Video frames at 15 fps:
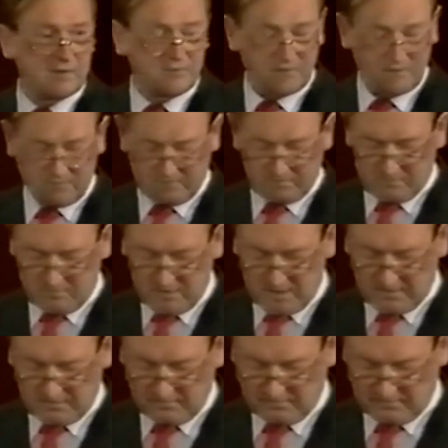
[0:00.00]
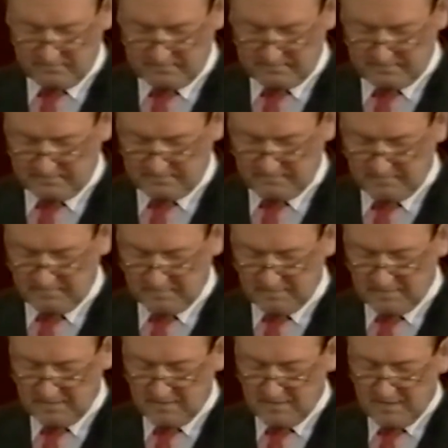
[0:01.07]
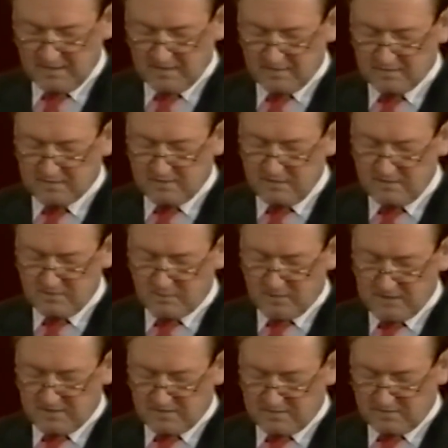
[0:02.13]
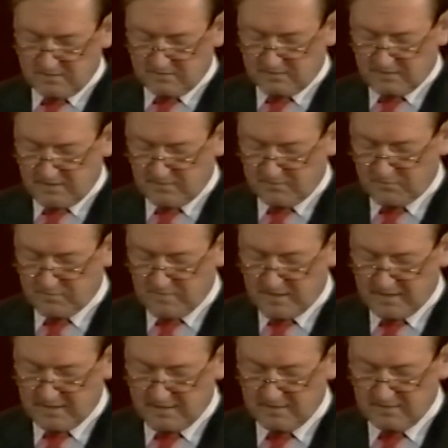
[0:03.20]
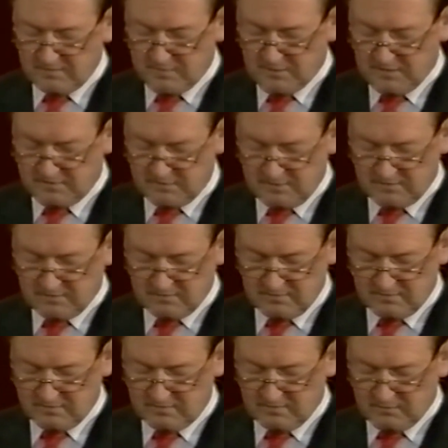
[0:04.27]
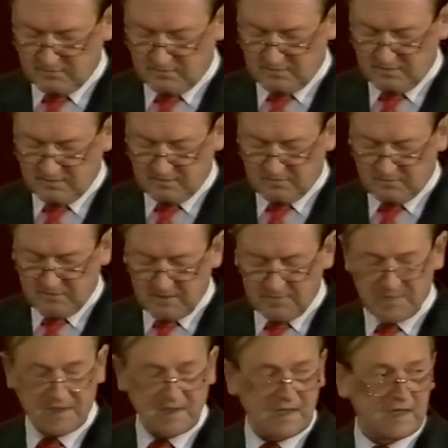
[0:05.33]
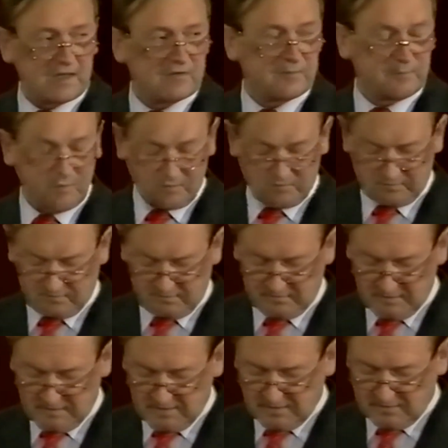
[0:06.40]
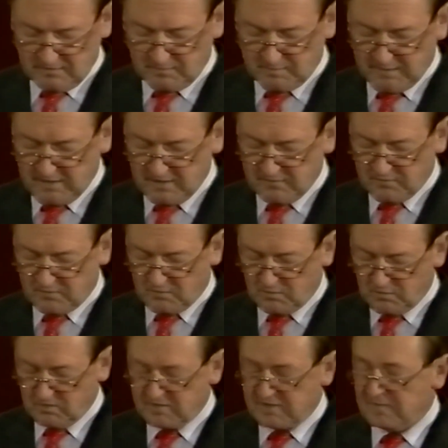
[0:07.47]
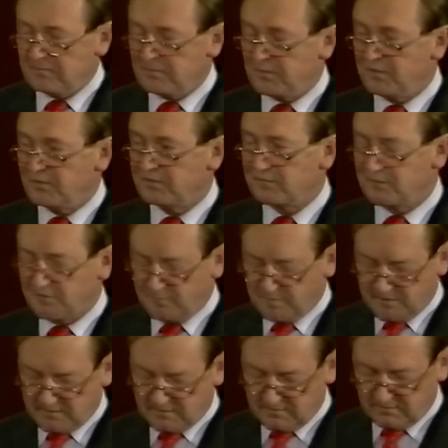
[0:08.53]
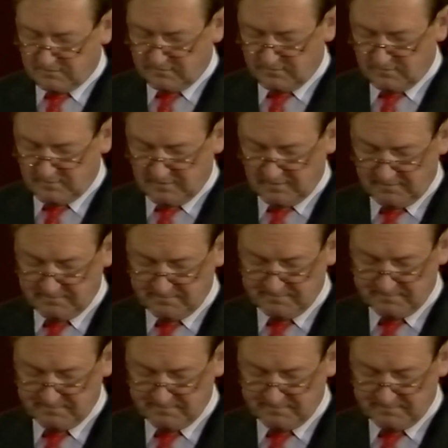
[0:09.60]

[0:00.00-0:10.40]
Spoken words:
for this address. The key awakening has come from our inability in developing exports to pay for all the imports we've been consuming.